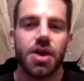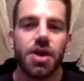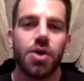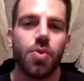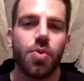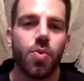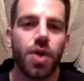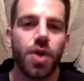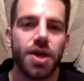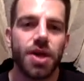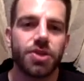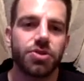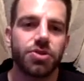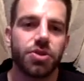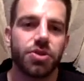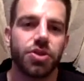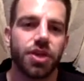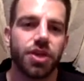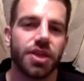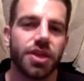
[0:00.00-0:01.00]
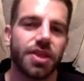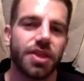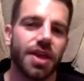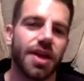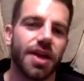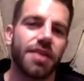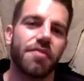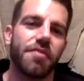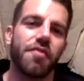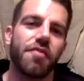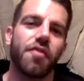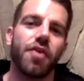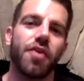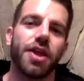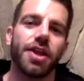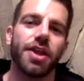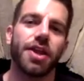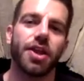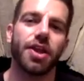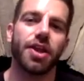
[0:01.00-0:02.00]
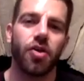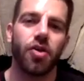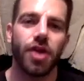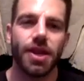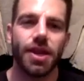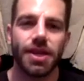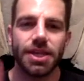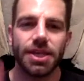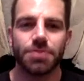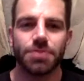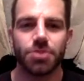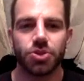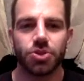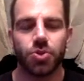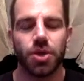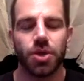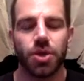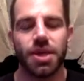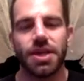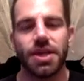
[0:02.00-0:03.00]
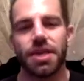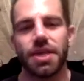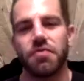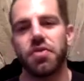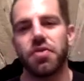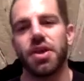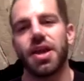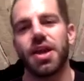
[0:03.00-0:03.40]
where do you think that fine line is between giving